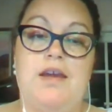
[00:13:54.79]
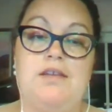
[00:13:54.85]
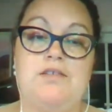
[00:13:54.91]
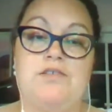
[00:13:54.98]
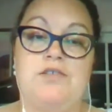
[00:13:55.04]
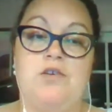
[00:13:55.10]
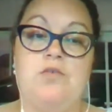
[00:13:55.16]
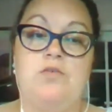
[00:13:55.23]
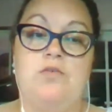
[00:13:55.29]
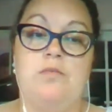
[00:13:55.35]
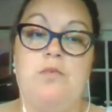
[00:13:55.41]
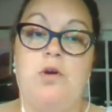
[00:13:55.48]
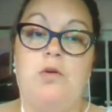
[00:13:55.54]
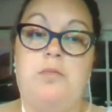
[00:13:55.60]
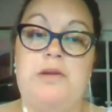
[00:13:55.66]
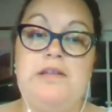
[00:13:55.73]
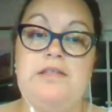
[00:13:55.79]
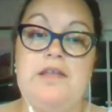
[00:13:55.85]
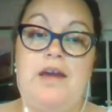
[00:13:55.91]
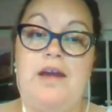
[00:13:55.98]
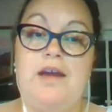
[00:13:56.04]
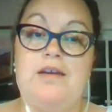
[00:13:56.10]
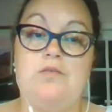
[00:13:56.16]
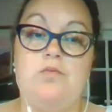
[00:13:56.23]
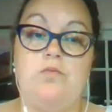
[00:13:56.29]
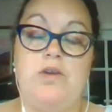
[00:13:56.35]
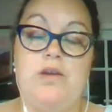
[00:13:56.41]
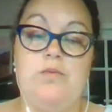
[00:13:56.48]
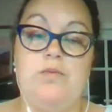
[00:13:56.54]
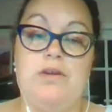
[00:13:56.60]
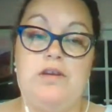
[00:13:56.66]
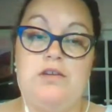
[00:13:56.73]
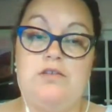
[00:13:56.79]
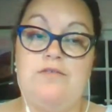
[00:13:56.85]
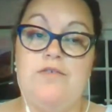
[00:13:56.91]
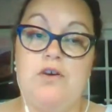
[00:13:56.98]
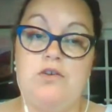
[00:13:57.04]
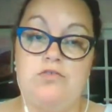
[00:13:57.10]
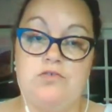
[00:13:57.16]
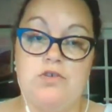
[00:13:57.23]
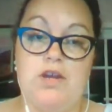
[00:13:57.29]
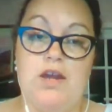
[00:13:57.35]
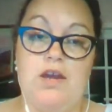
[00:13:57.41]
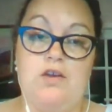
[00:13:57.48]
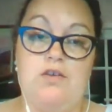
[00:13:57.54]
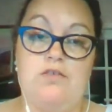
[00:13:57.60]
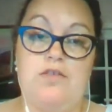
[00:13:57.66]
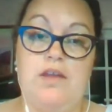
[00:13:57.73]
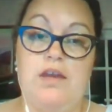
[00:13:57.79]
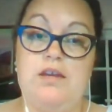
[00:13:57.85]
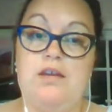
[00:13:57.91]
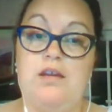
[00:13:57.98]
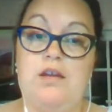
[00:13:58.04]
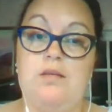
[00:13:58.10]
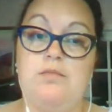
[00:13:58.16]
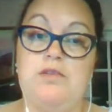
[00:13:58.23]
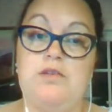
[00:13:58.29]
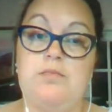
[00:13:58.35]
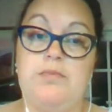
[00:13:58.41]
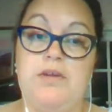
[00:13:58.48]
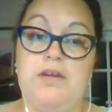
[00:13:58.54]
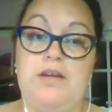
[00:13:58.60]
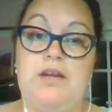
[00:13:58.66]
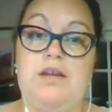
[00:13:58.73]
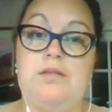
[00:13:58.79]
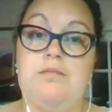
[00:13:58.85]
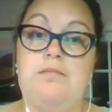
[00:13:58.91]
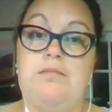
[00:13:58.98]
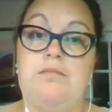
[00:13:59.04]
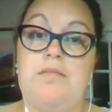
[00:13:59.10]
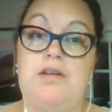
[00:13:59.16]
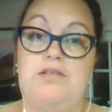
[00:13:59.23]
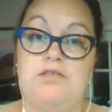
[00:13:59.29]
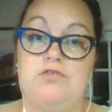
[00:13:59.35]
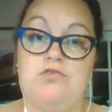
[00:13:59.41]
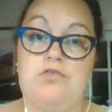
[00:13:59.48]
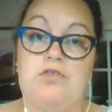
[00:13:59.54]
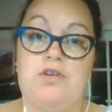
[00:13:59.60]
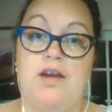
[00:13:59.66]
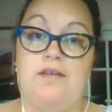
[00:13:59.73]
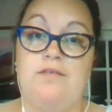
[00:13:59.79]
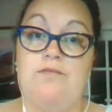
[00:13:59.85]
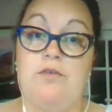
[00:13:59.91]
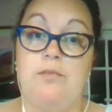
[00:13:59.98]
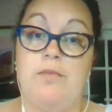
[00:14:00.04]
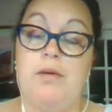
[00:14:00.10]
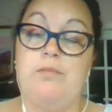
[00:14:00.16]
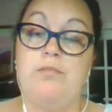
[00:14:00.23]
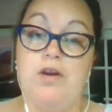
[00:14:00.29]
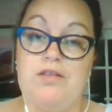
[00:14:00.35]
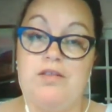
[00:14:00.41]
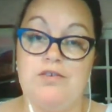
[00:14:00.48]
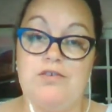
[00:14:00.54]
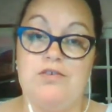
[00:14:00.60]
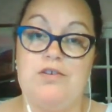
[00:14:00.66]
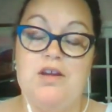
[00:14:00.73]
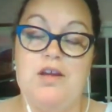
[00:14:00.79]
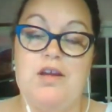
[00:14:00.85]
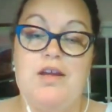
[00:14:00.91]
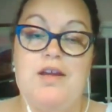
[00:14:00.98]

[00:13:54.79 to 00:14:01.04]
And so the moment that we went into foster care, they ended up splitting my sister and I from my brother.